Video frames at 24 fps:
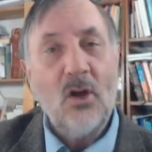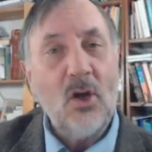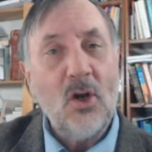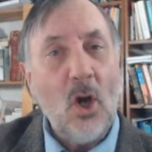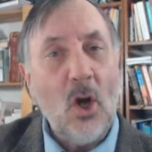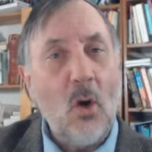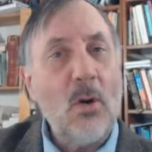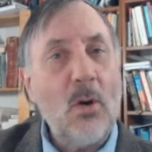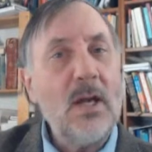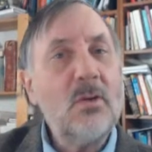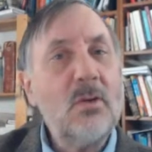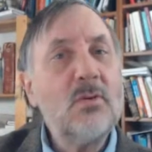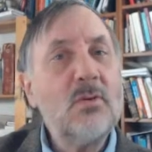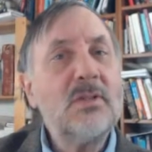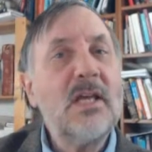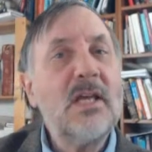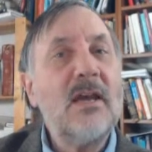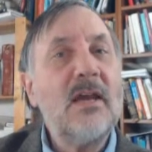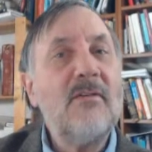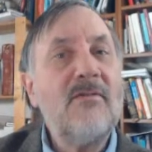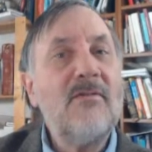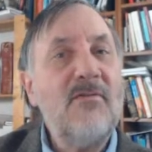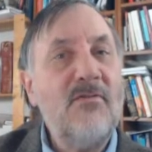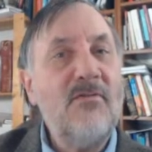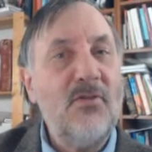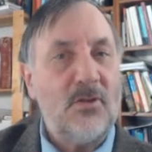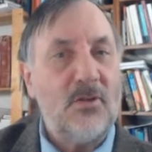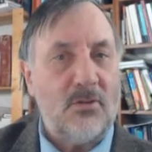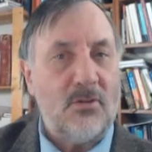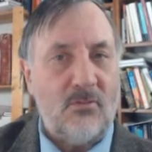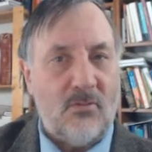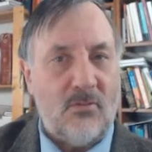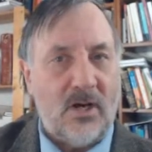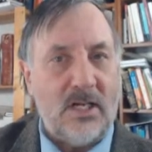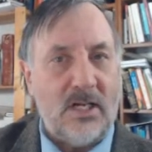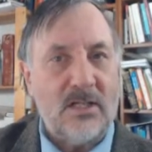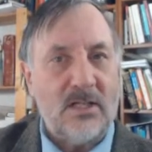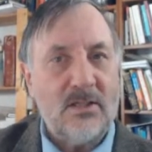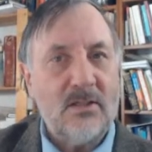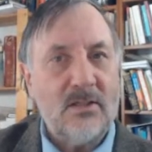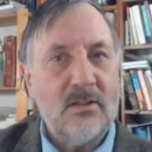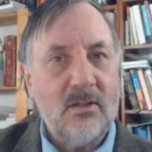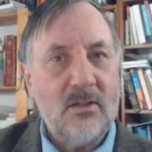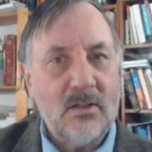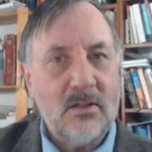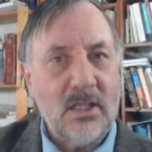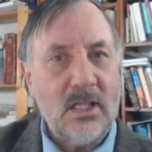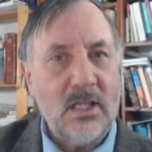No, it was a foot
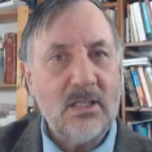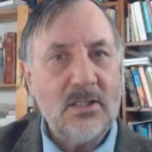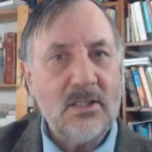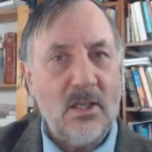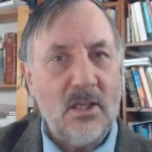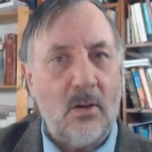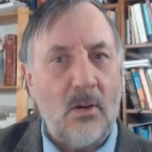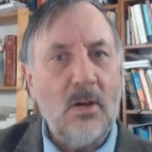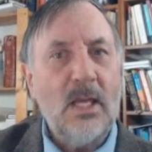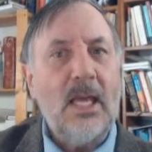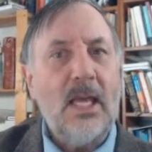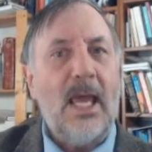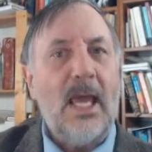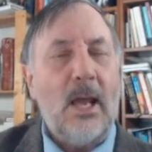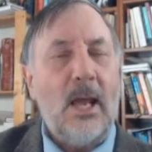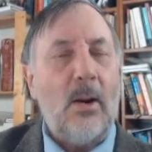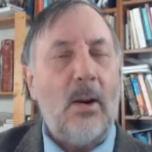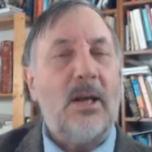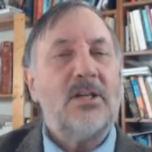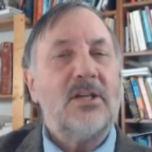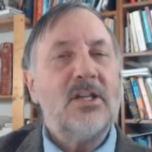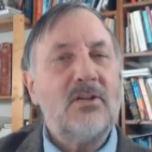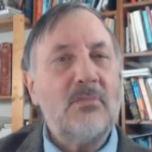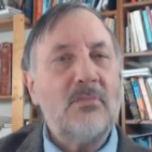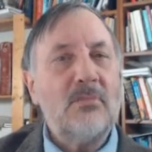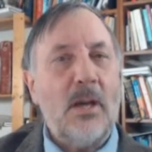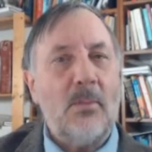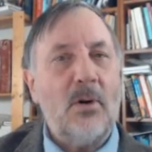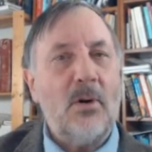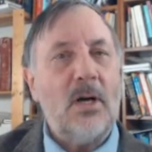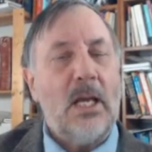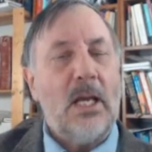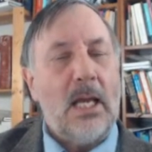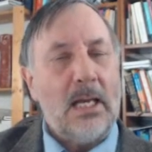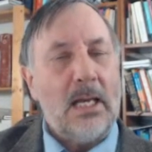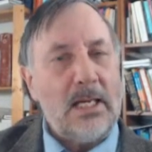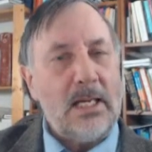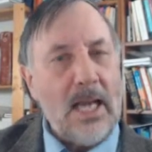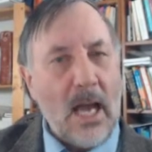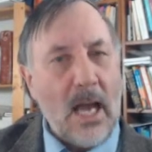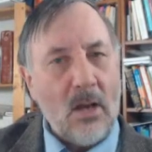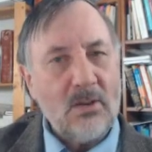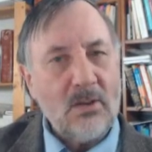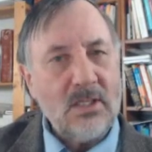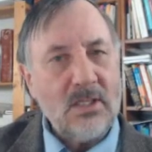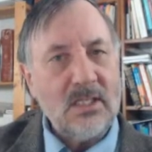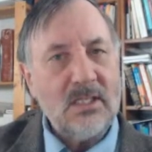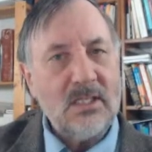race. Okay, so anyway, just remember,
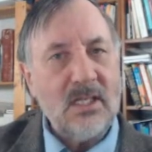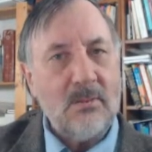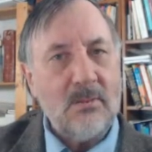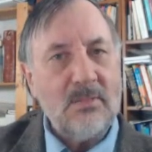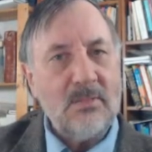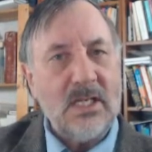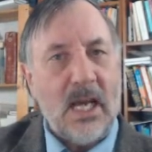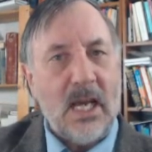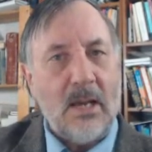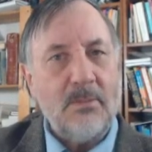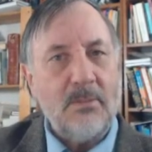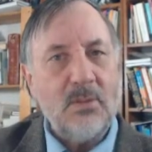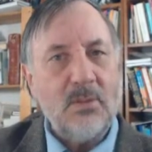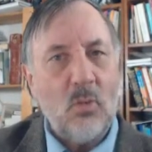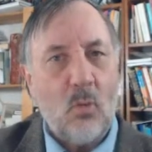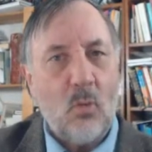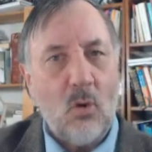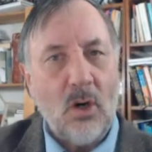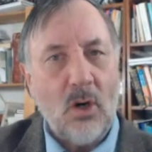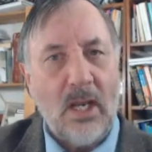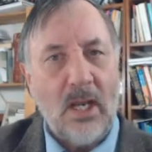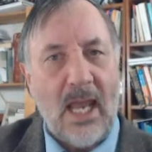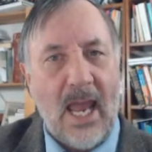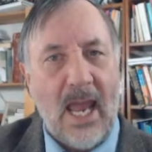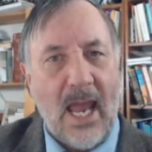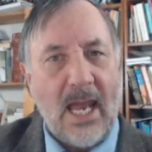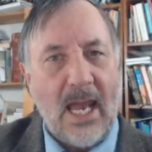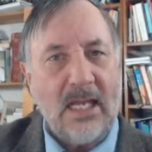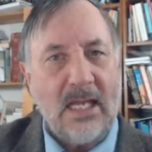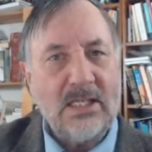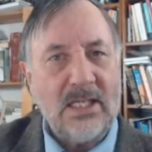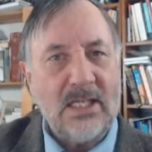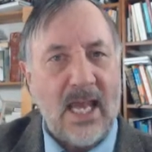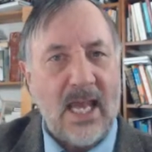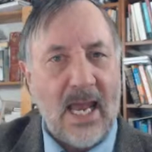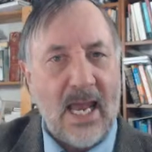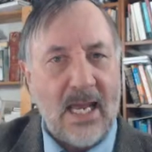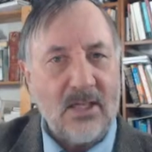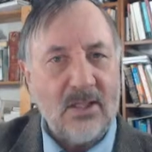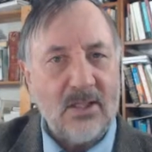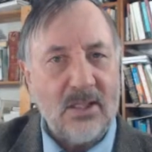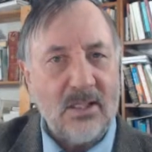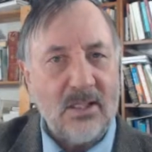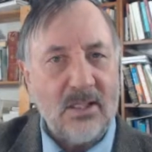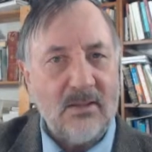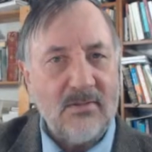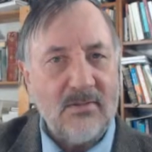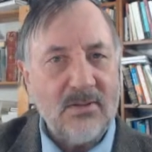nouns can sometimes work as
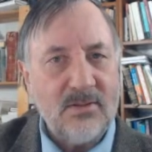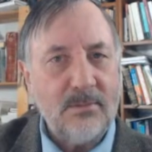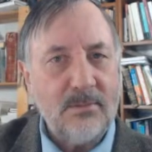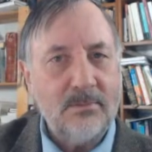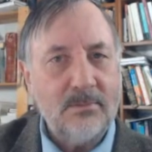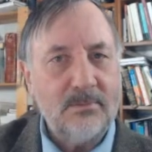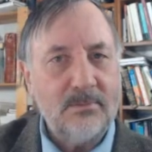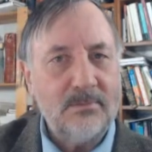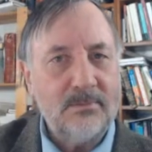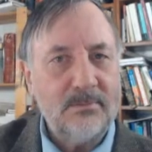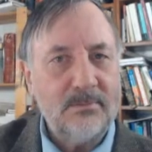adjectives.